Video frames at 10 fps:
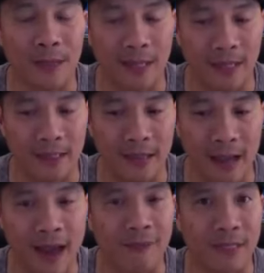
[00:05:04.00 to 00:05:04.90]
like, I
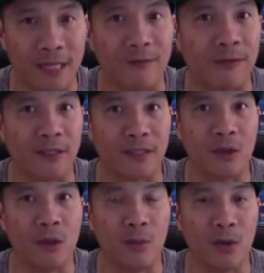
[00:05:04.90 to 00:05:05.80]
have to get in front of this
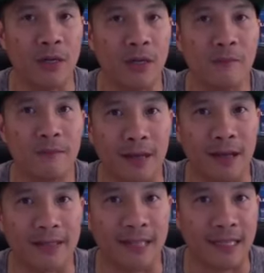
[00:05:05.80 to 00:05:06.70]
homeowner. And
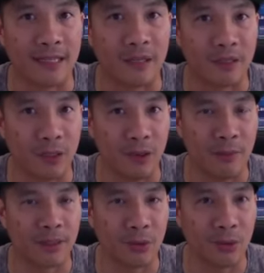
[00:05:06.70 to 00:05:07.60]
I was like, you know,
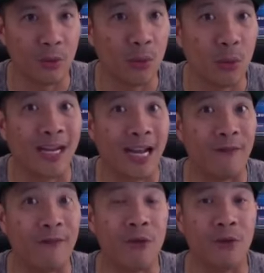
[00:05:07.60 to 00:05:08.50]
Mr. Homeowner, what kind of
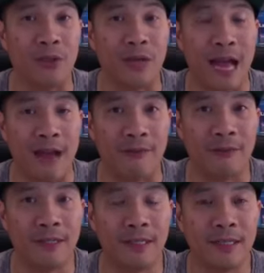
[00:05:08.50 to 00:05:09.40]
phone do you have?
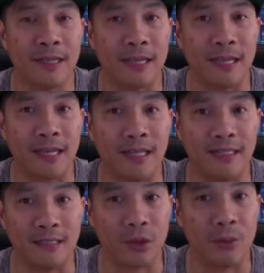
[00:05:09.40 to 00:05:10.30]
And
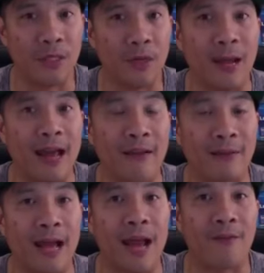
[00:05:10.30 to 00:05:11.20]
he told me, you know what, I have
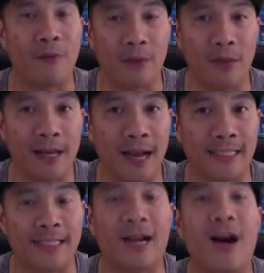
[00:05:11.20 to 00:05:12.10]
an iPhone. I
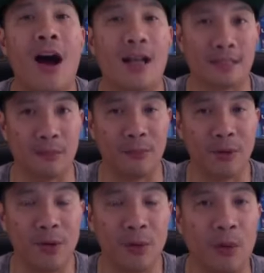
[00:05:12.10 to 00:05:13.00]
said, awesome.
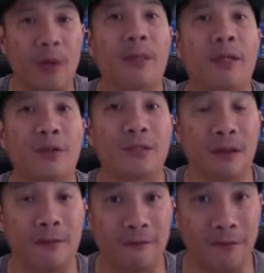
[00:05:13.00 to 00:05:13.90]
What I'm going to do is I'm
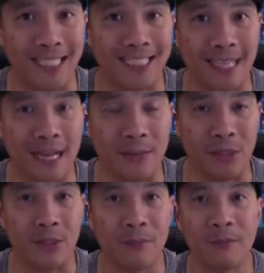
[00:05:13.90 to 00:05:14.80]
going to FaceTime
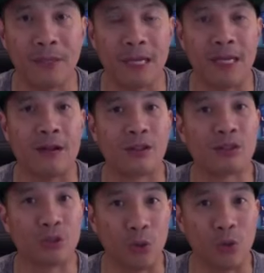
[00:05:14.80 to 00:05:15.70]
you, and I'll
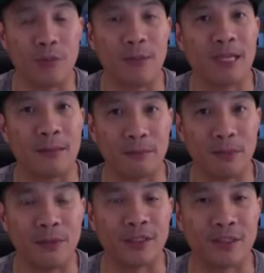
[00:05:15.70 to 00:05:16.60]
show you my
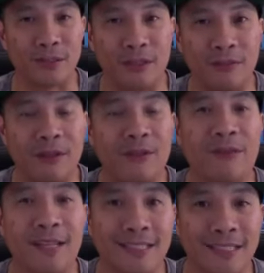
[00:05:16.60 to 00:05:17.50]
computer screen via
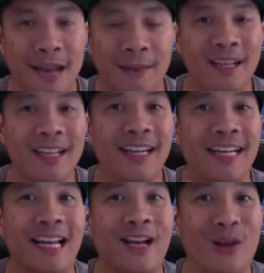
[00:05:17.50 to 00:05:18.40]
FaceTime.
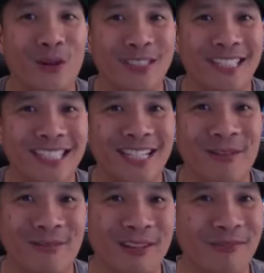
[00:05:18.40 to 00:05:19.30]
And I closed the
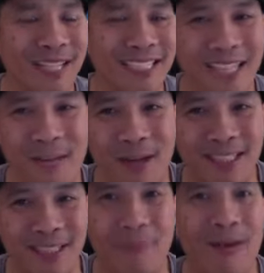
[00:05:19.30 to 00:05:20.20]
deal via FaceTime, right?
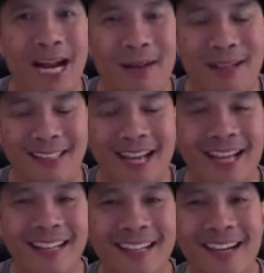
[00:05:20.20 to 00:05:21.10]
I still brag about that.
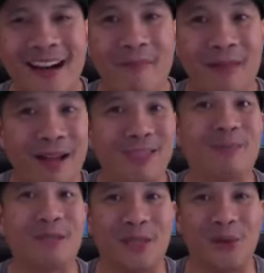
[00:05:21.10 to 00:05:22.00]
But that was
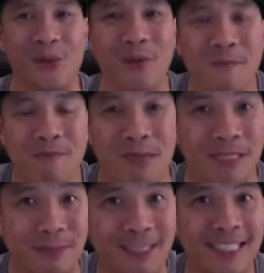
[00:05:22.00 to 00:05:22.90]
pretty cool. But
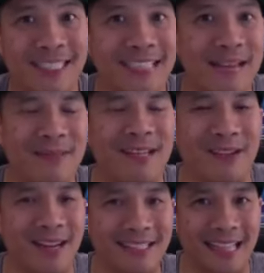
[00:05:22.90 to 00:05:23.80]
it's basically the same thing,
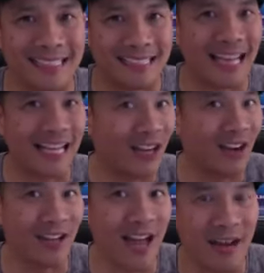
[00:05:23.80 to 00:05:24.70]
right? It's like selling
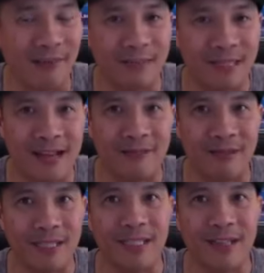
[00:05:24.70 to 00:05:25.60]
online, but not
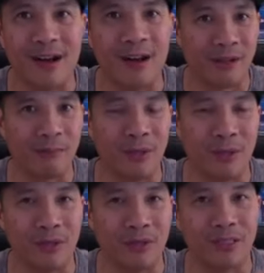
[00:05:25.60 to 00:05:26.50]
really on a
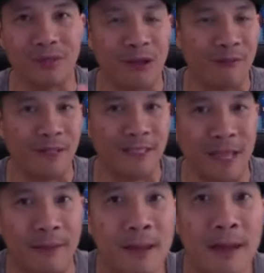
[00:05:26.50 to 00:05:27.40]
computer, just on
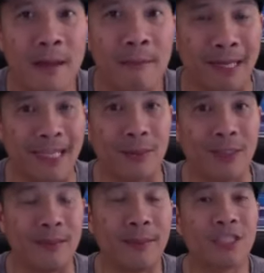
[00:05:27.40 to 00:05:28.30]
FaceTime. But
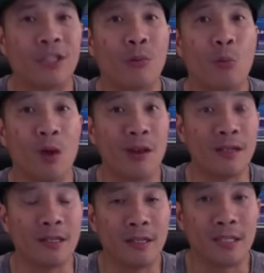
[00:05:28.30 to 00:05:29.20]
anyways, I'm going to share
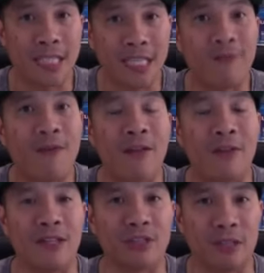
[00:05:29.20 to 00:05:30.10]
one key
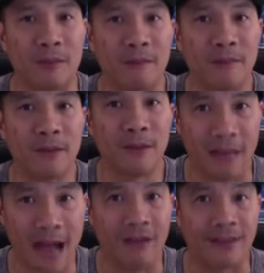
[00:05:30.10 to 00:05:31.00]
foundation on
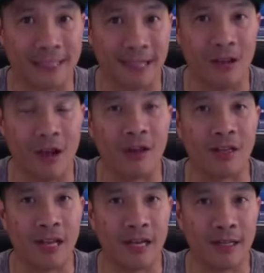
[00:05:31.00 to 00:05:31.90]
how to sell
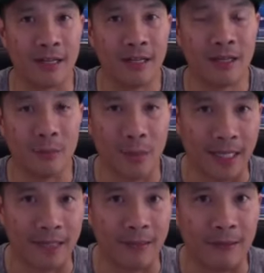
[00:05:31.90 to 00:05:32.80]
online,
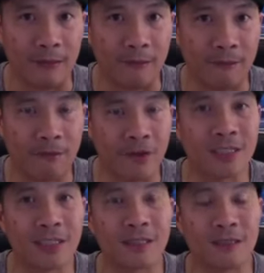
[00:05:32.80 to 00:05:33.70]
right? The
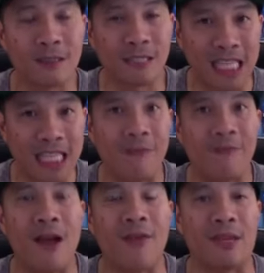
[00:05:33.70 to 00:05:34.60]
first key
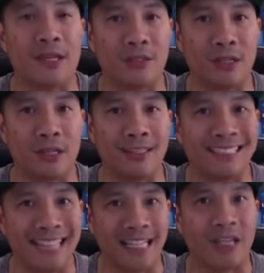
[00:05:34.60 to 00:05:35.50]
foundation on
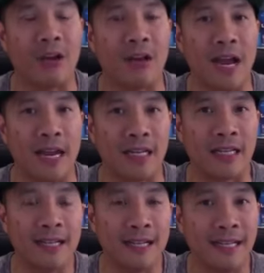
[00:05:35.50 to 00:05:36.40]
selling online
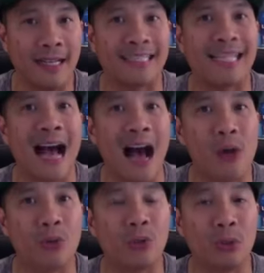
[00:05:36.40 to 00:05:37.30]
is
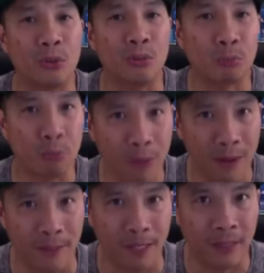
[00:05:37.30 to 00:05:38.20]
how you
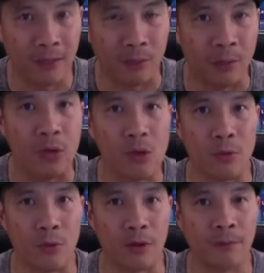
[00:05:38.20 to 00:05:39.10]
prep it with the
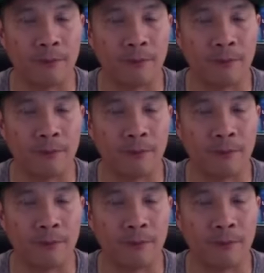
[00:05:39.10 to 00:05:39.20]
homeowner.